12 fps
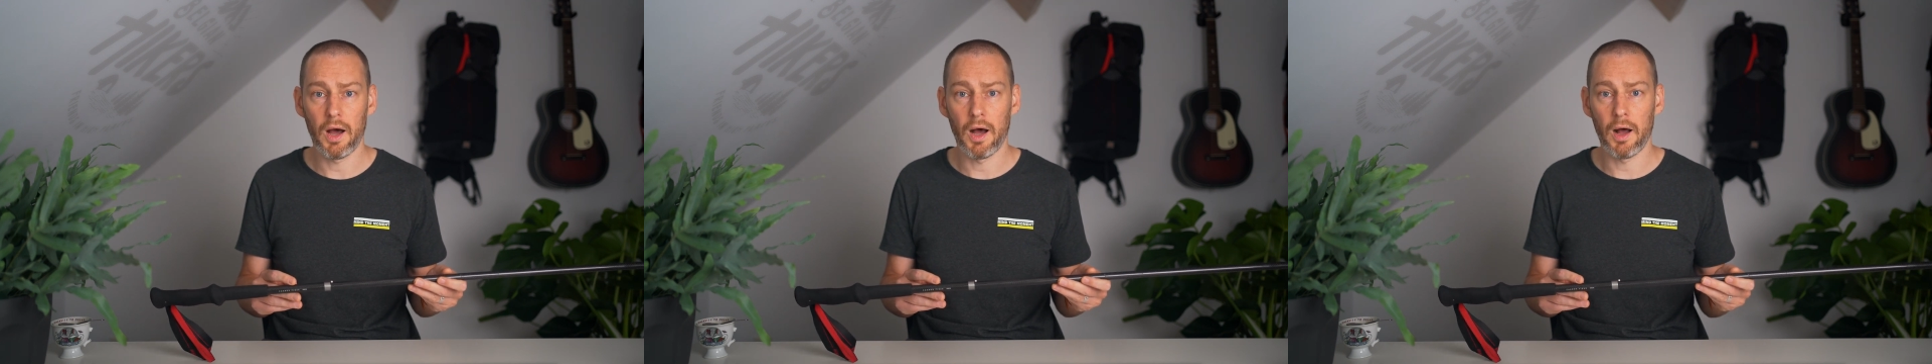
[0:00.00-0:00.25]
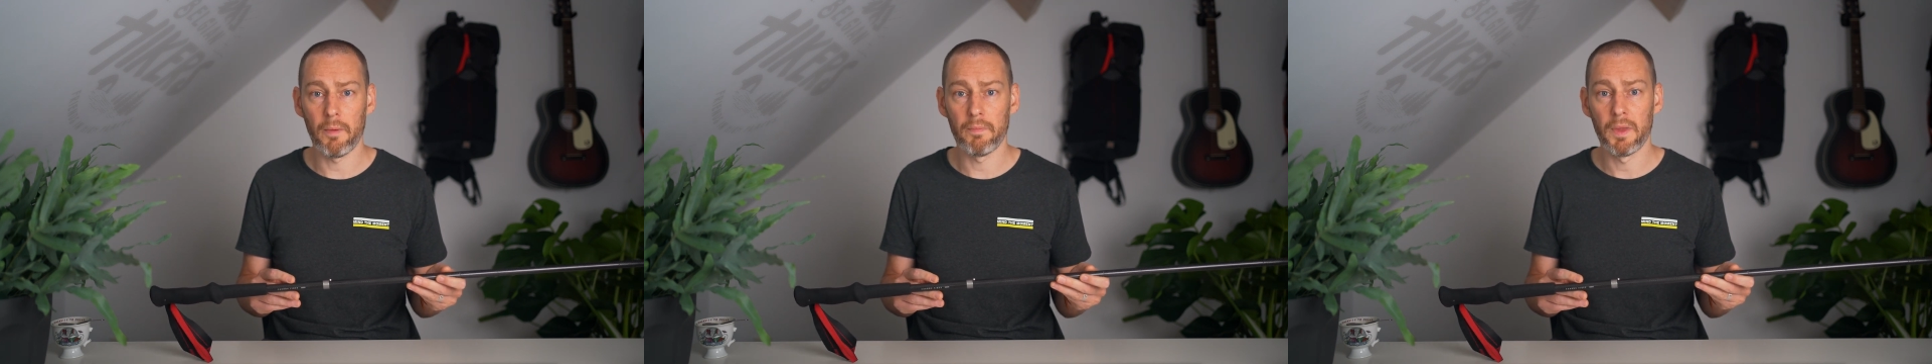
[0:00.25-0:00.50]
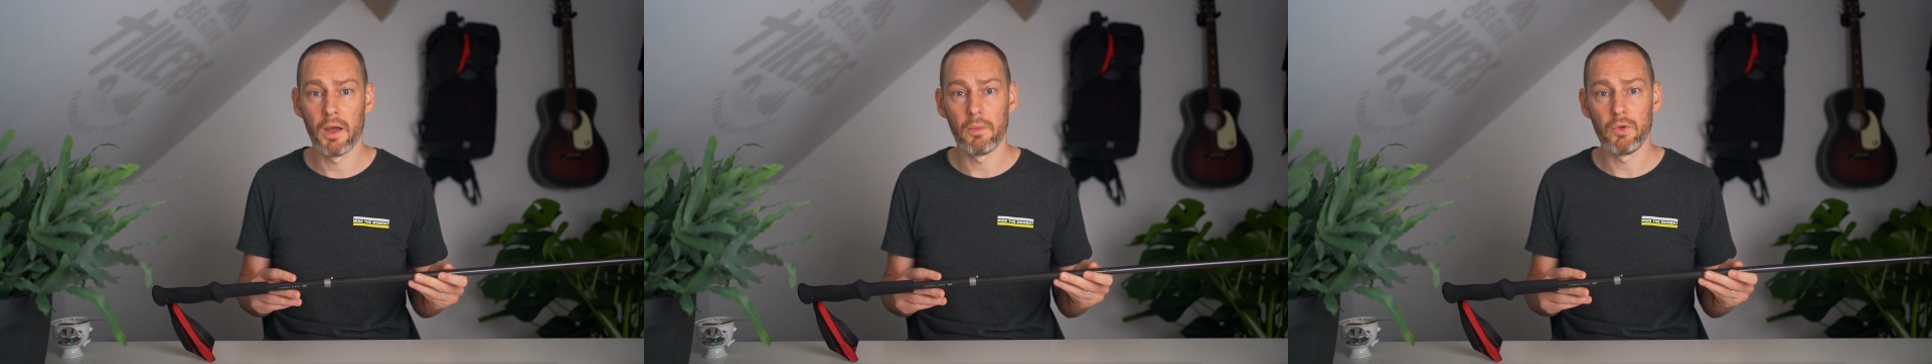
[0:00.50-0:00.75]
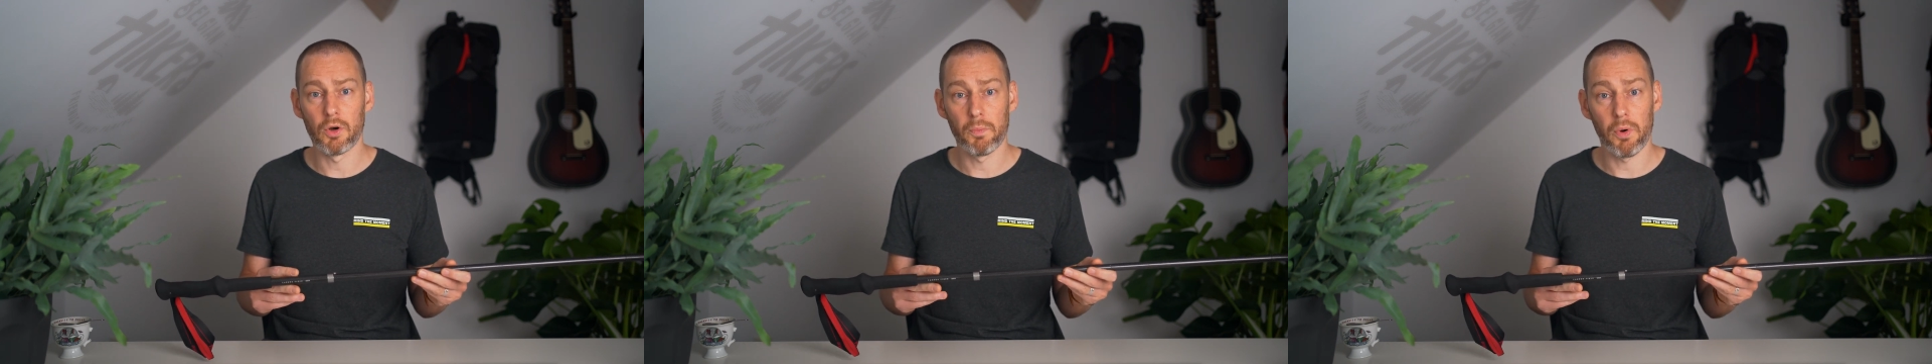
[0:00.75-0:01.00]

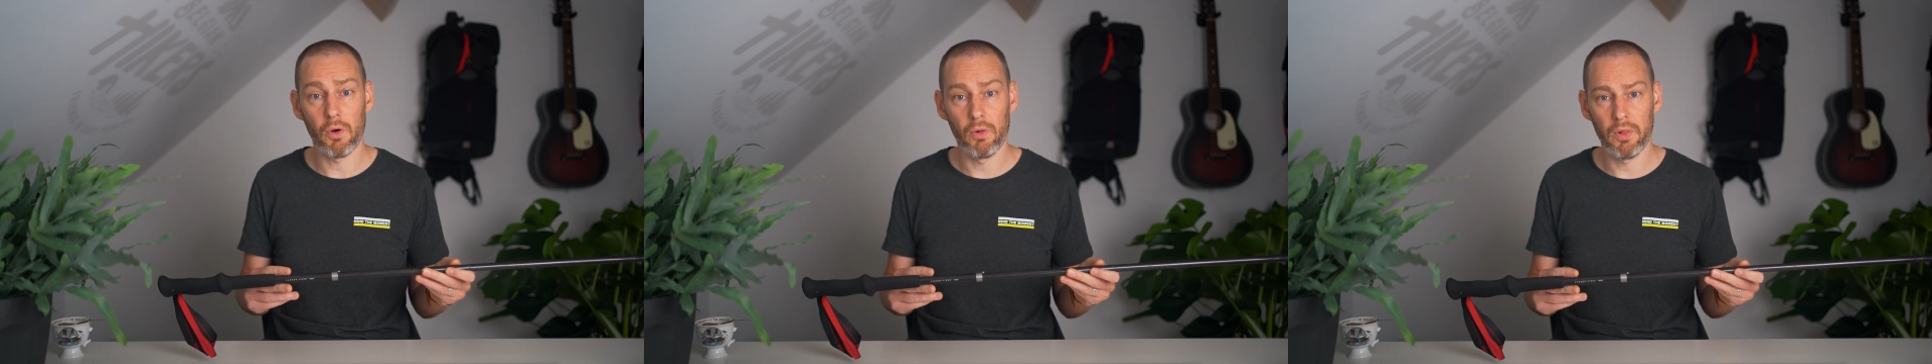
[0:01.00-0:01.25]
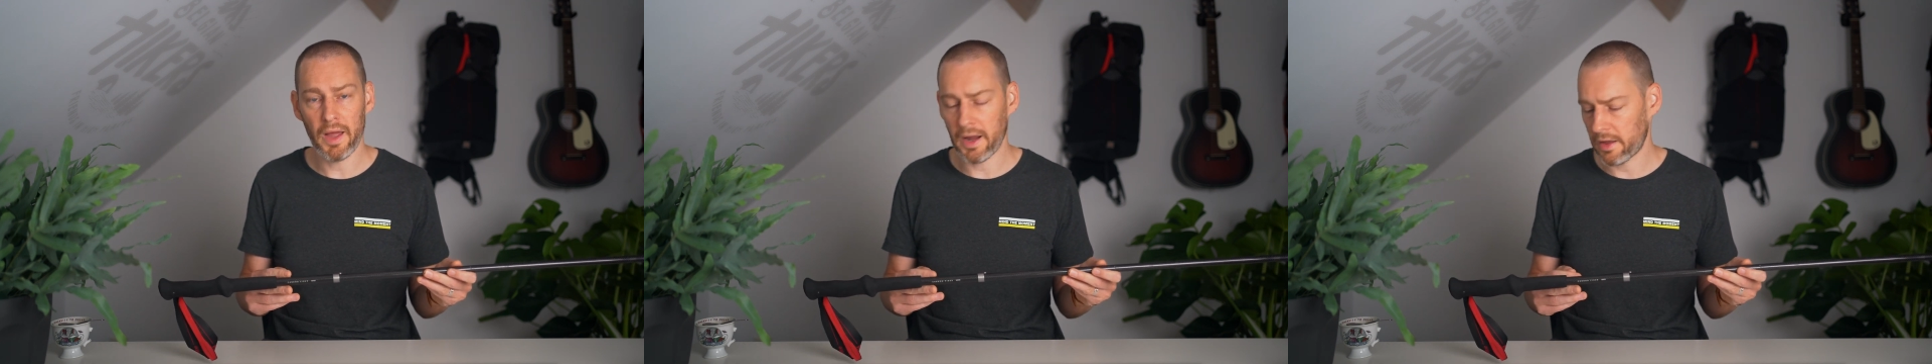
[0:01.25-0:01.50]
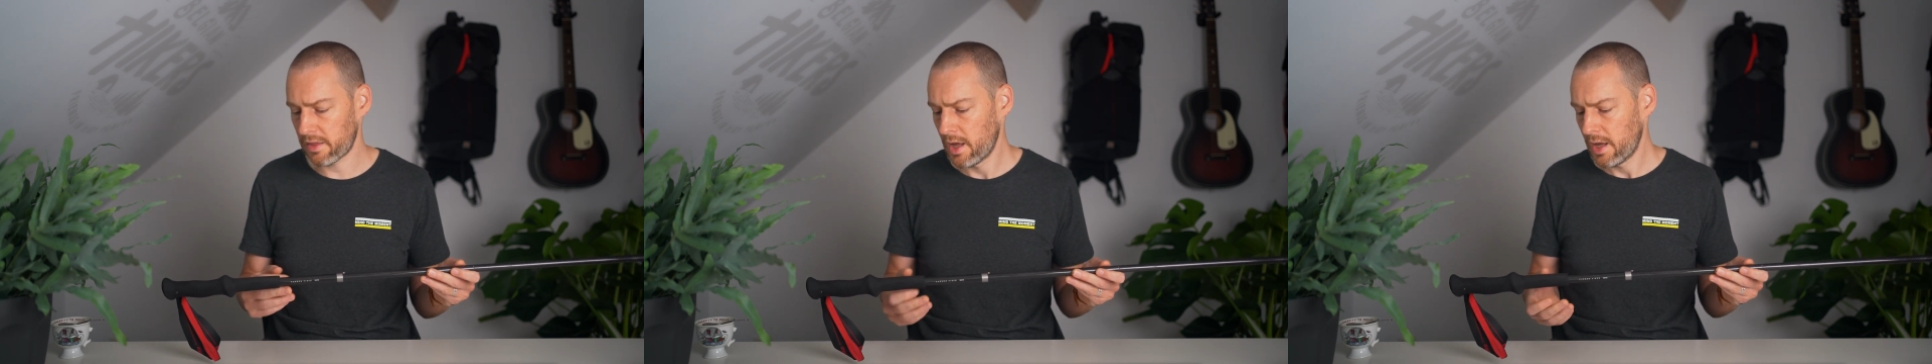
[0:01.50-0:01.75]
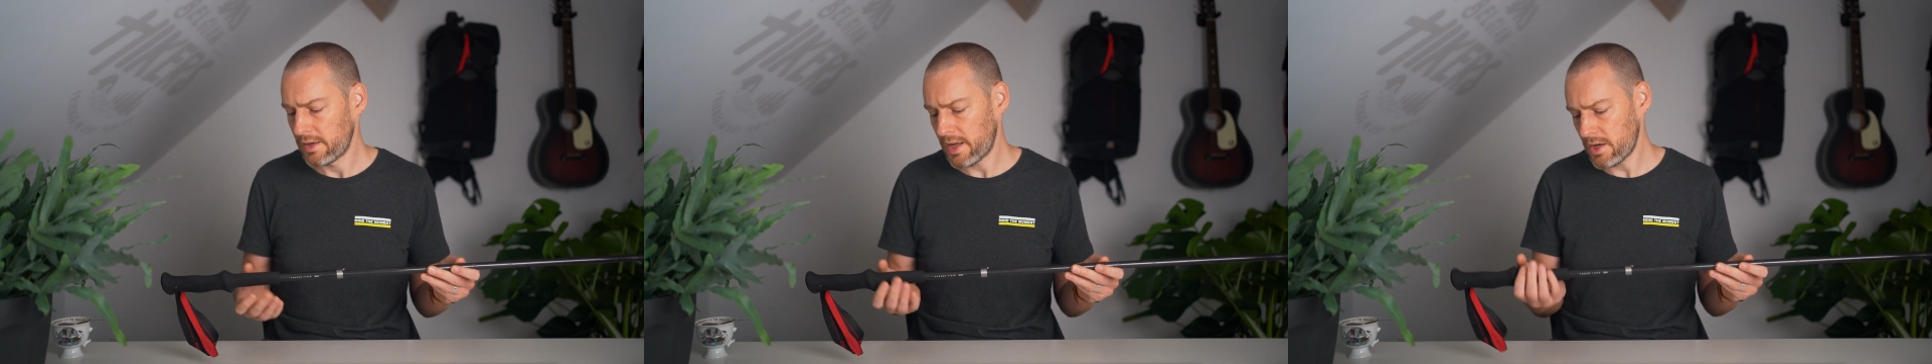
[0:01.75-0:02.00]
pole length.
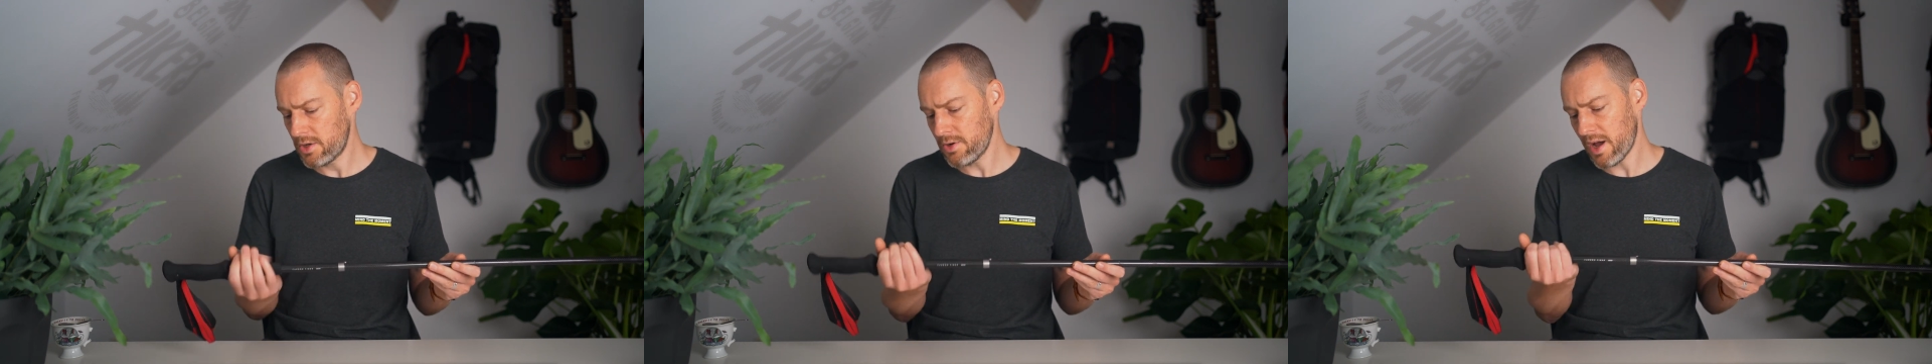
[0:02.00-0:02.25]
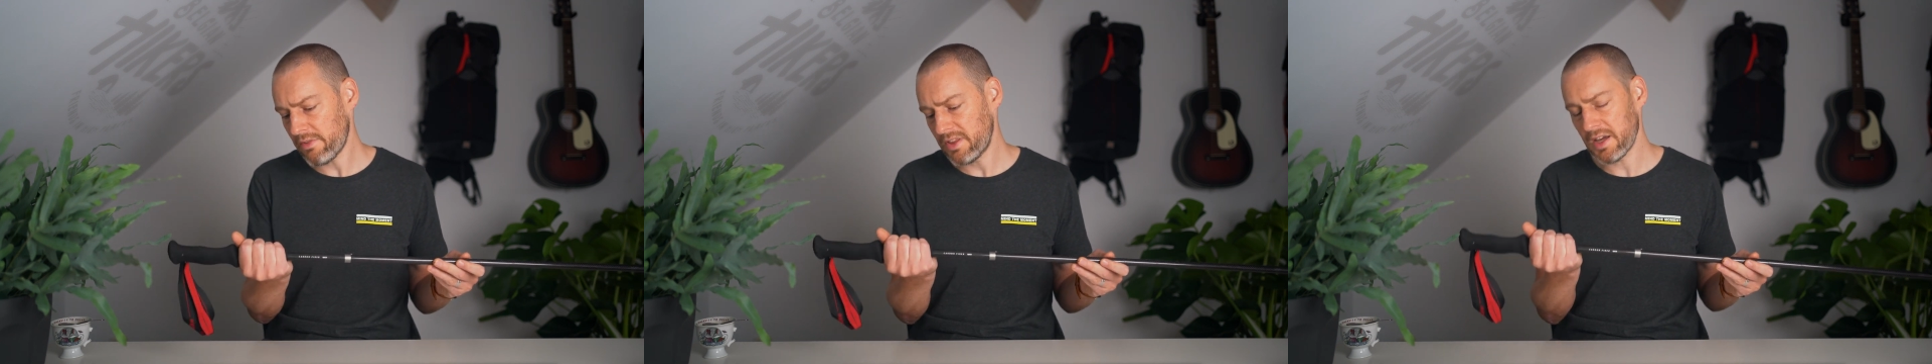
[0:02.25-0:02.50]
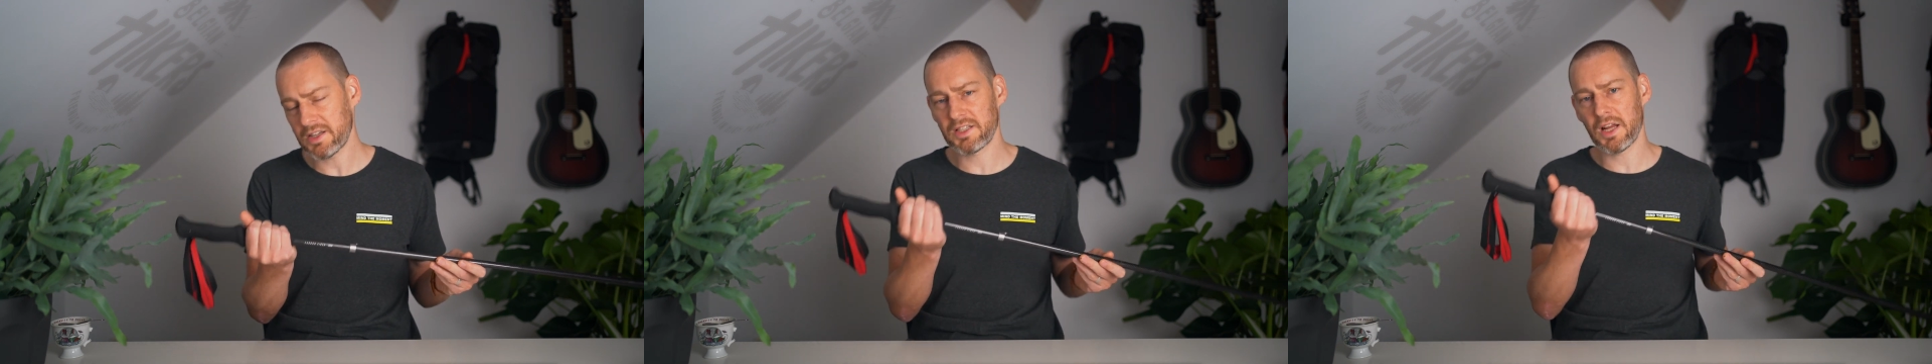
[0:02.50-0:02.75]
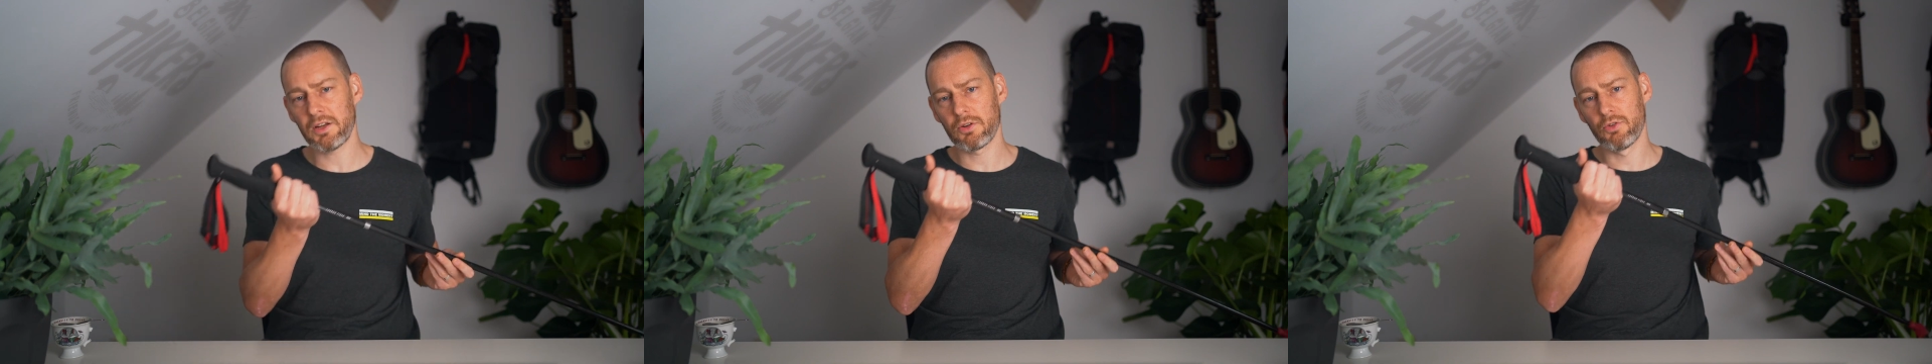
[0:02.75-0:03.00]
They do have the
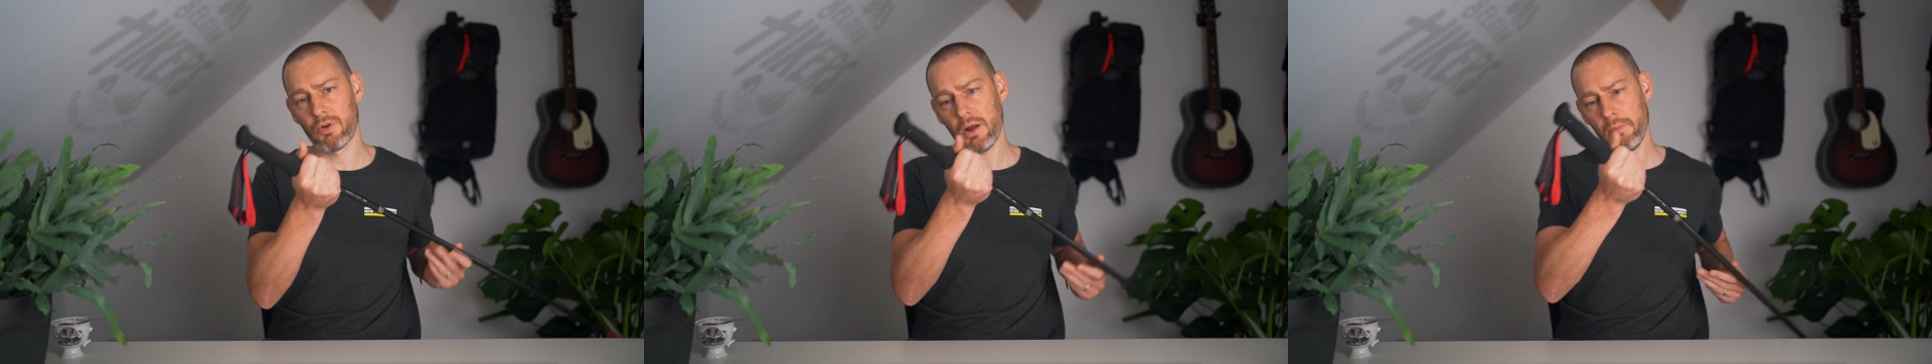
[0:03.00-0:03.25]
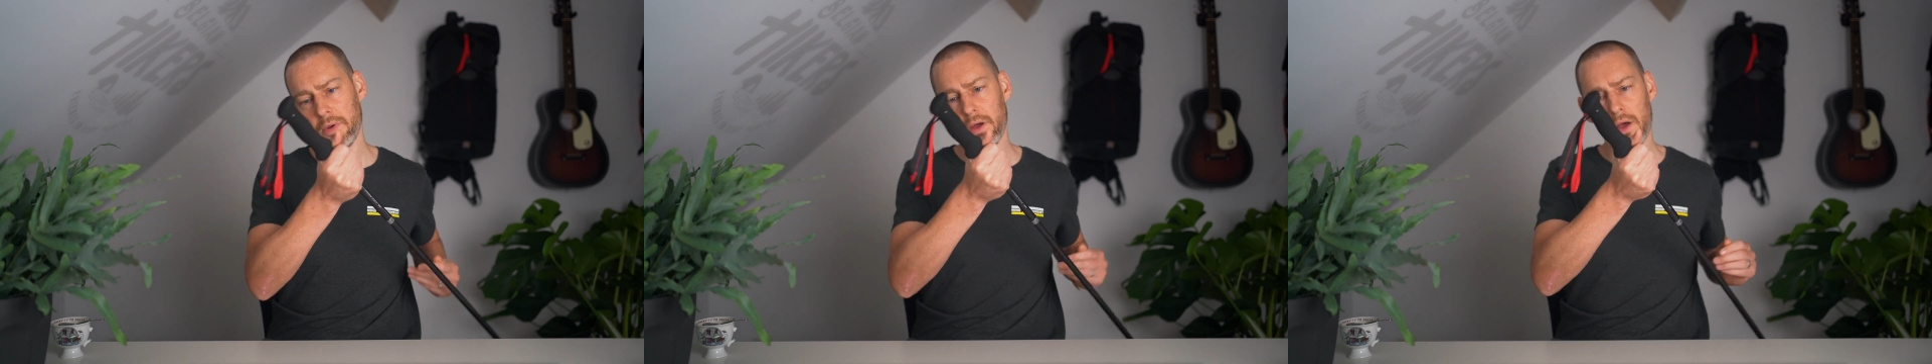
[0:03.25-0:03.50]
extended grip,